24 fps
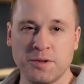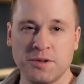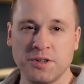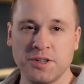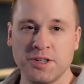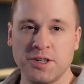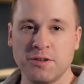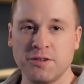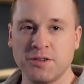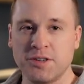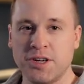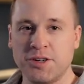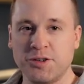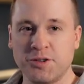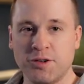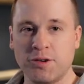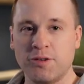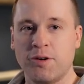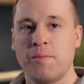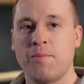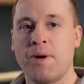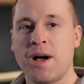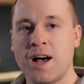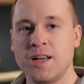There's no central
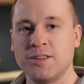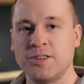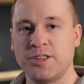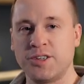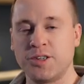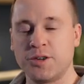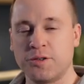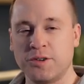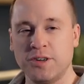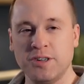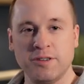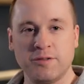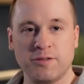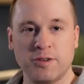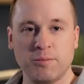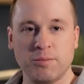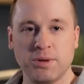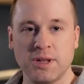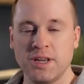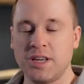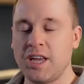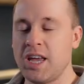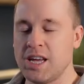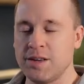repository for
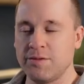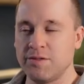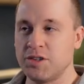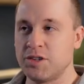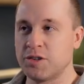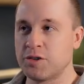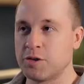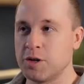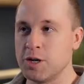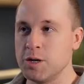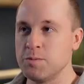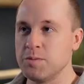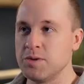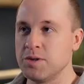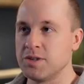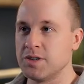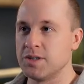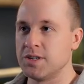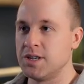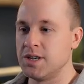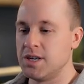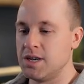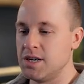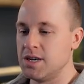PlayCanvas scripts.